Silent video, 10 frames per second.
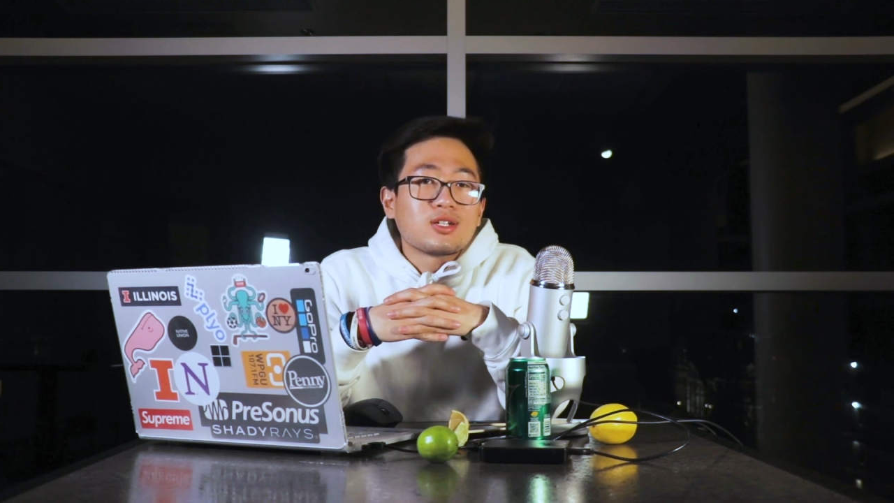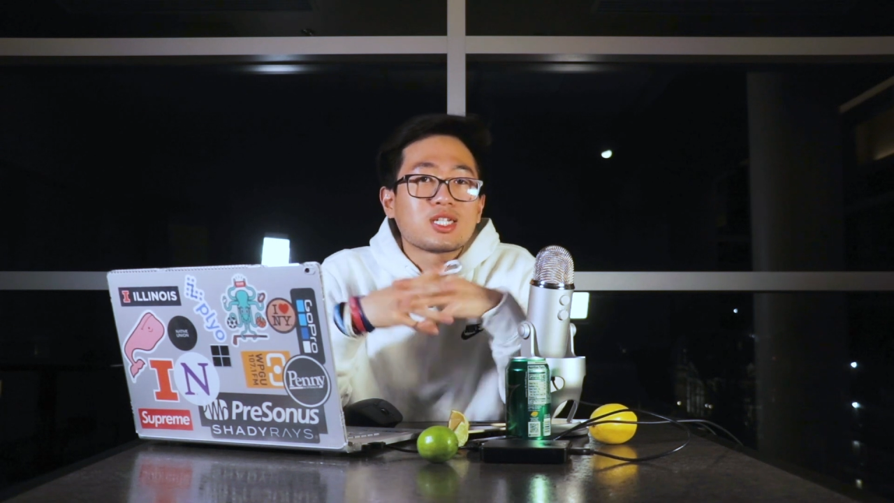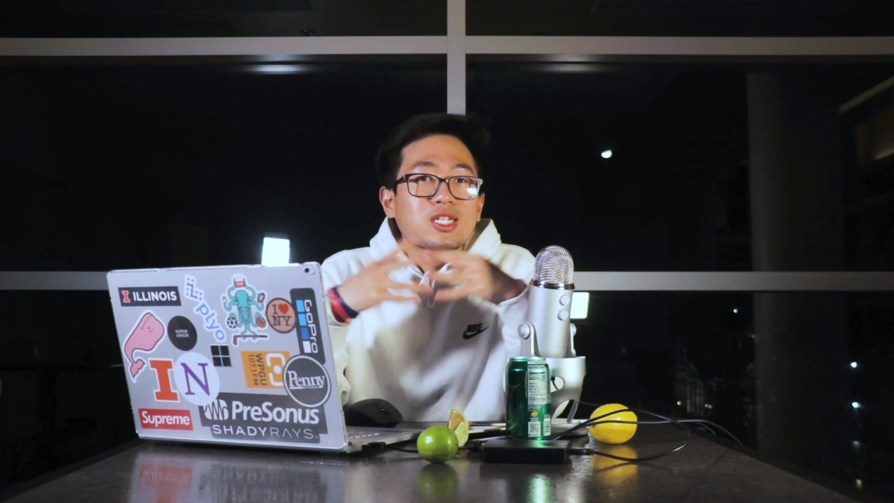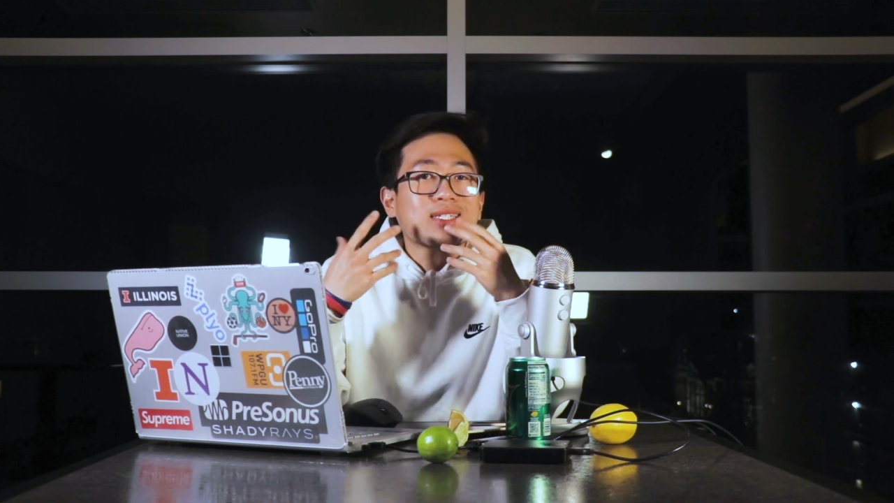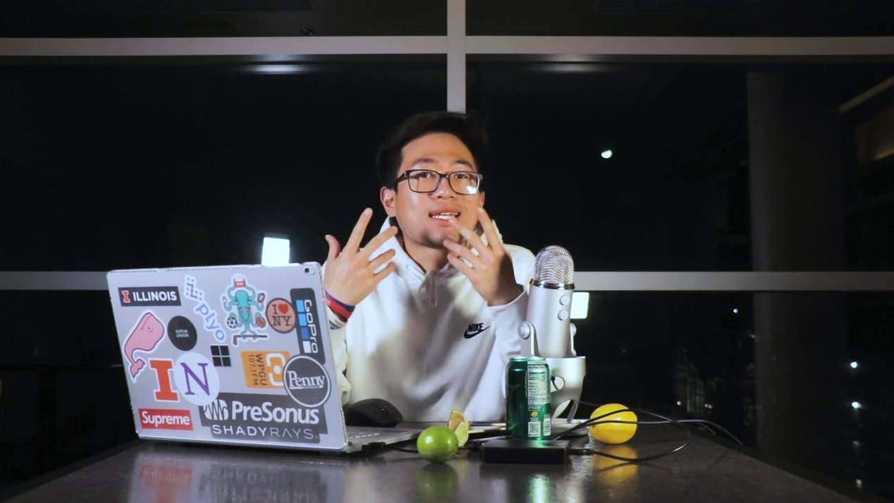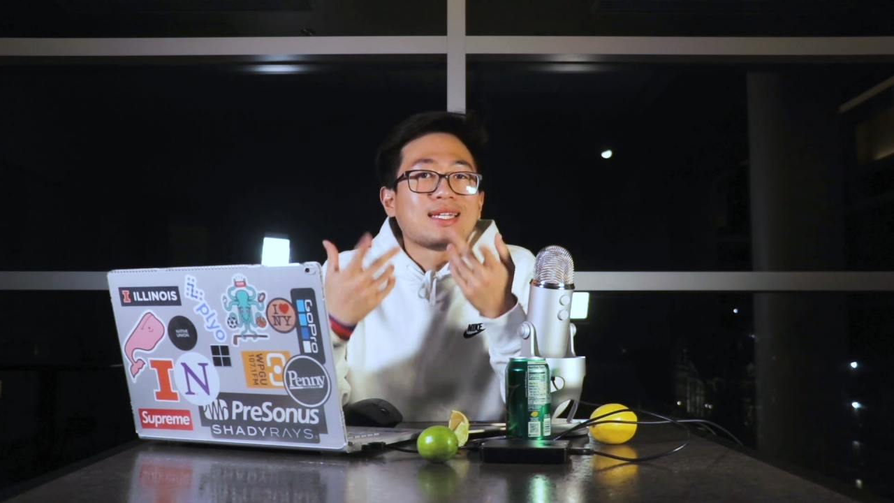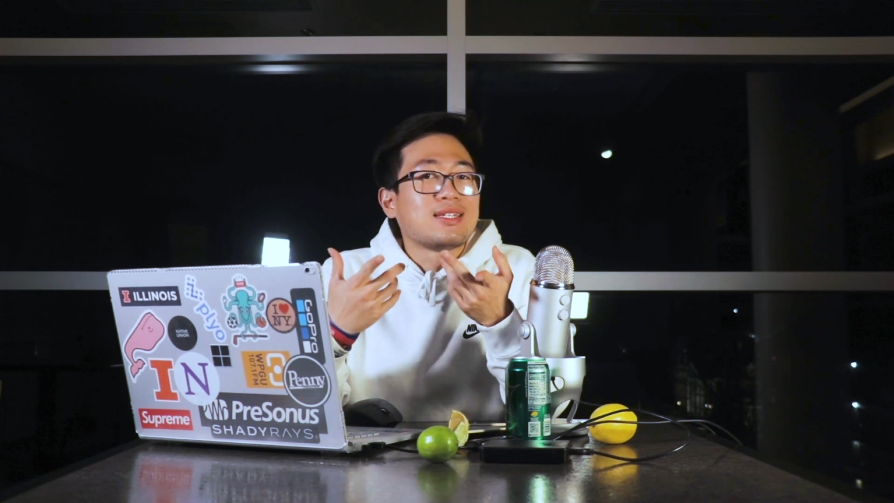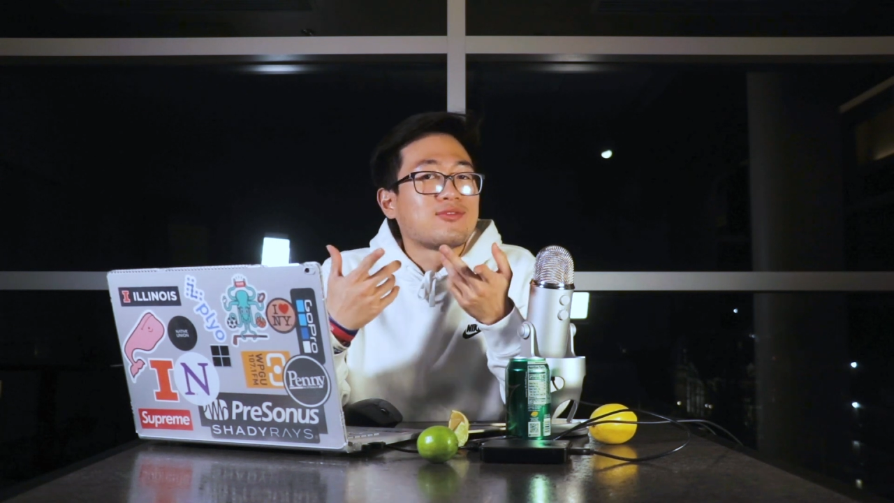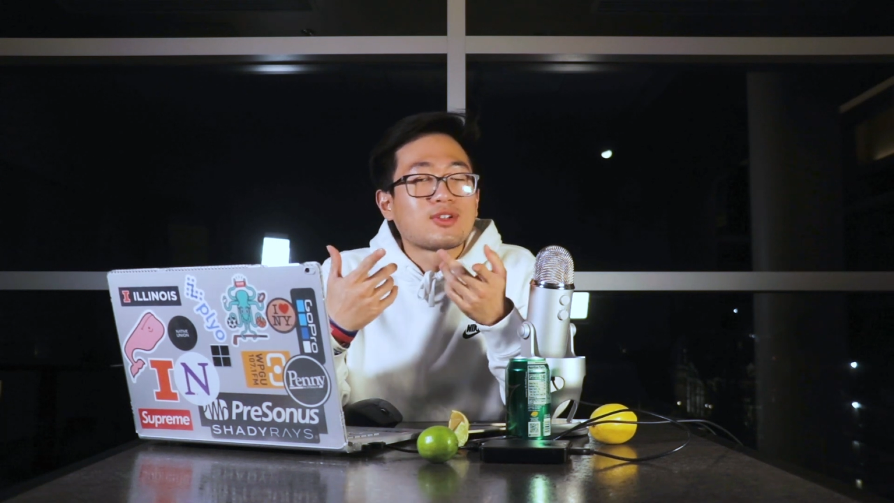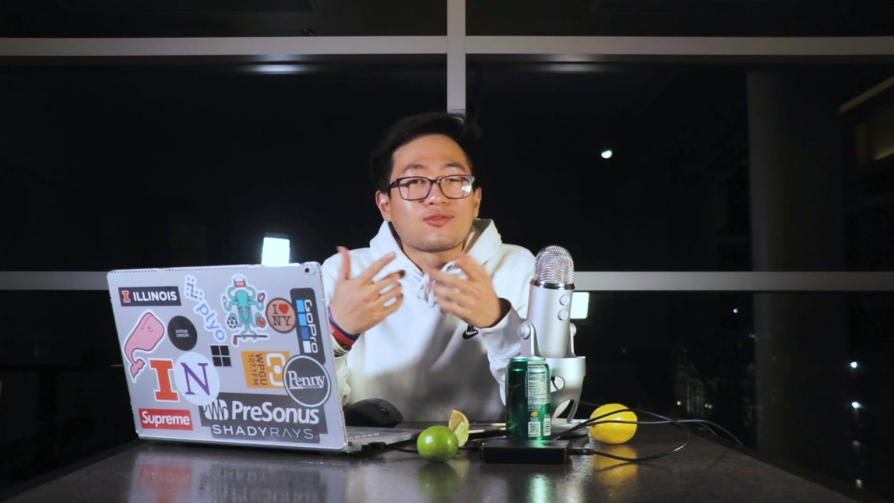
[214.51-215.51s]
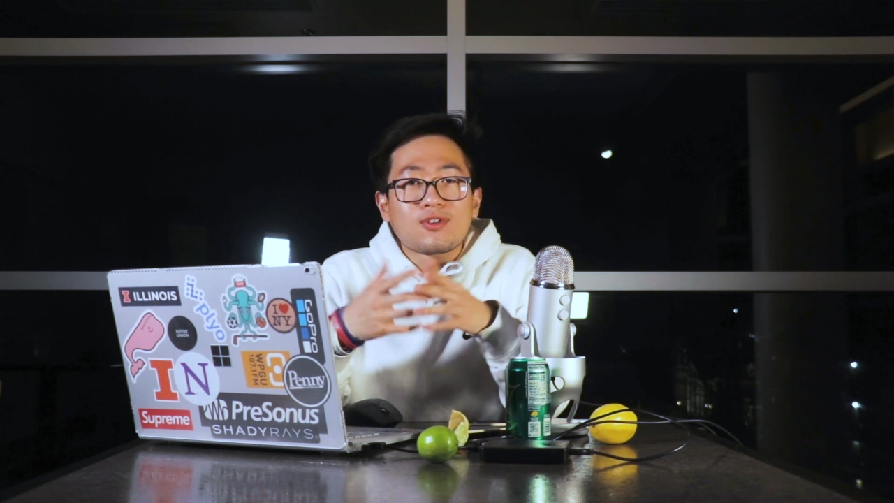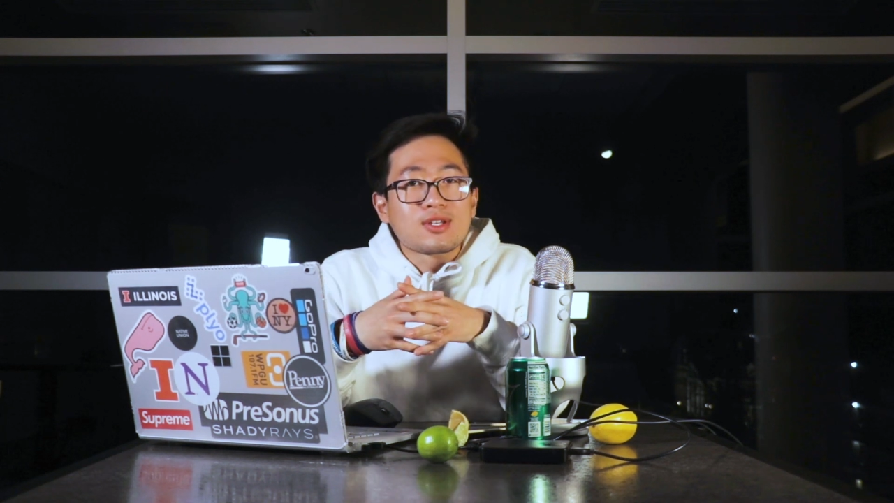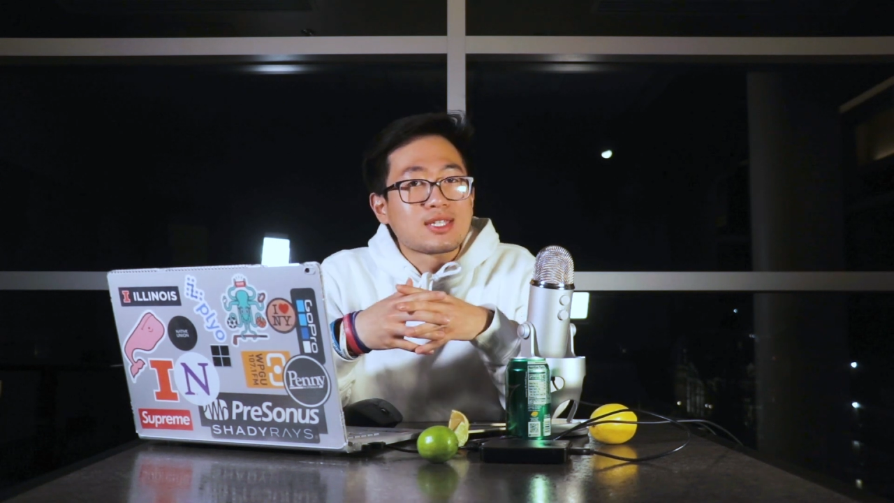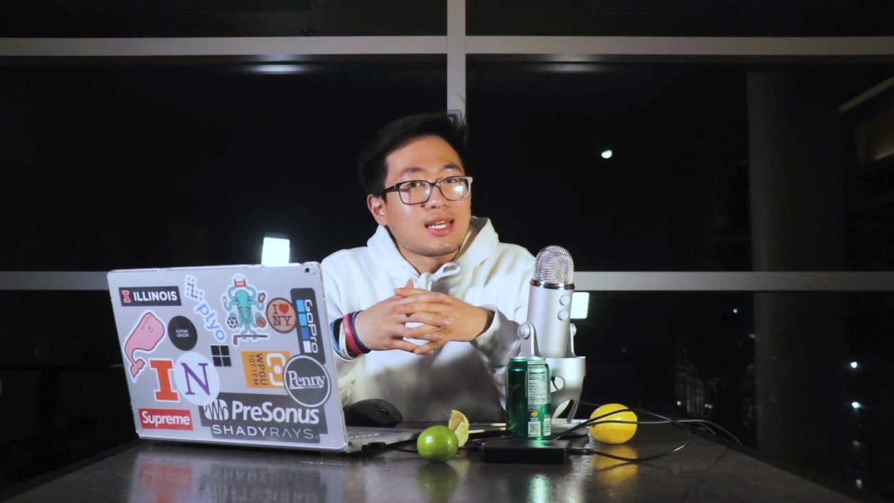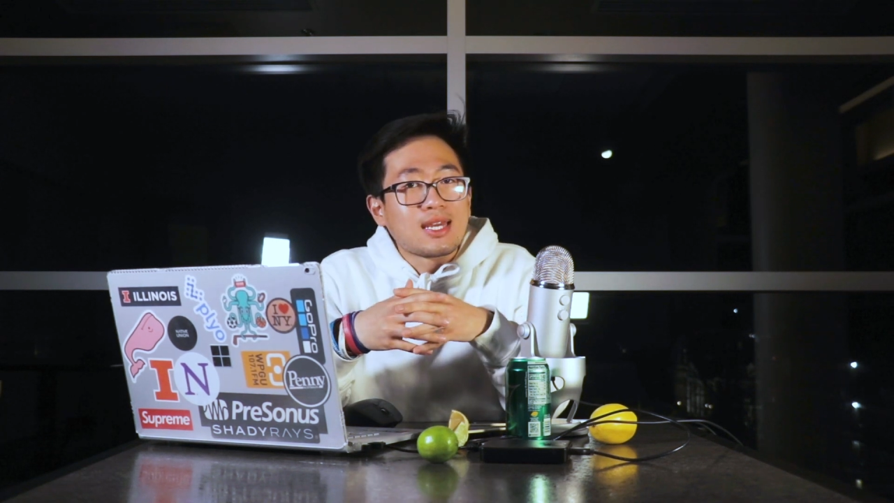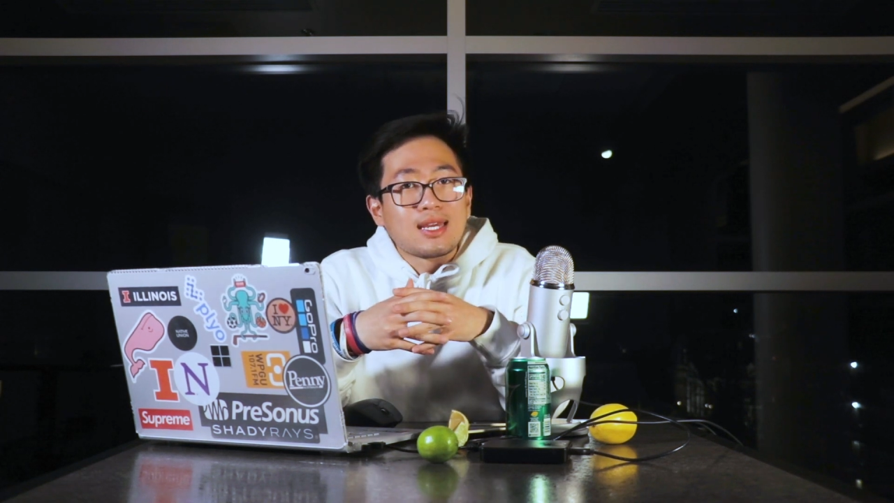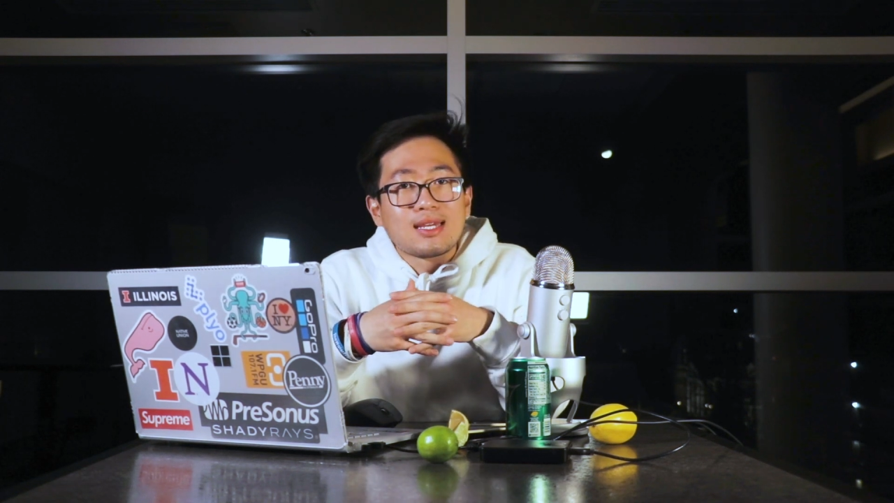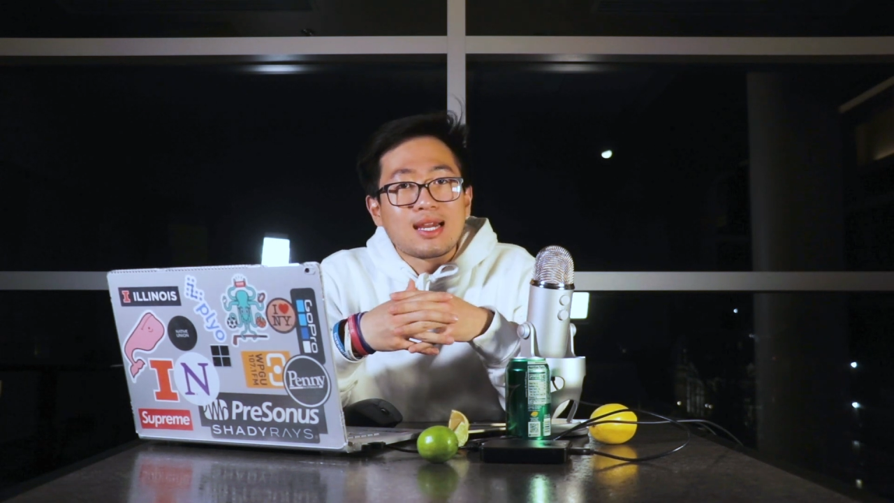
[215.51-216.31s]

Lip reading: the shots I needed for the first day,